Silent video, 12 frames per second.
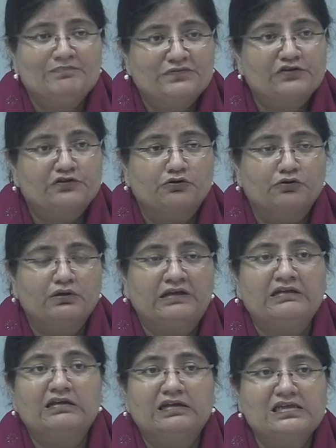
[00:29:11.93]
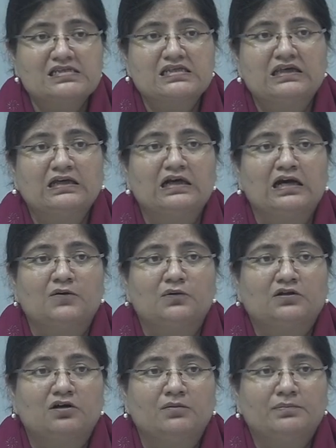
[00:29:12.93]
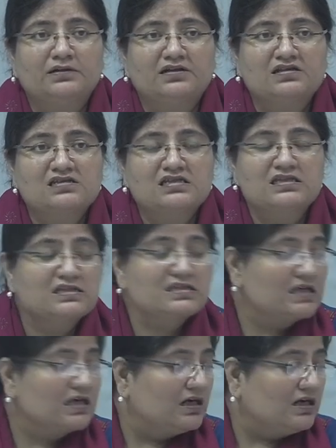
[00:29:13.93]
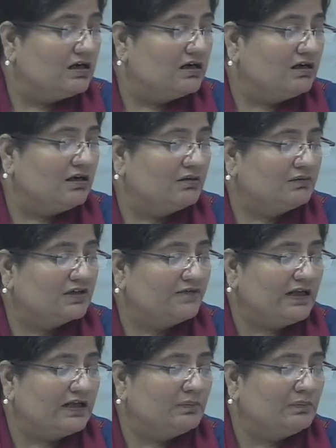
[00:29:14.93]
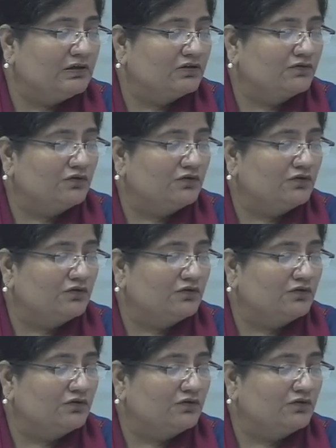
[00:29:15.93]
So increasing our competencies, development of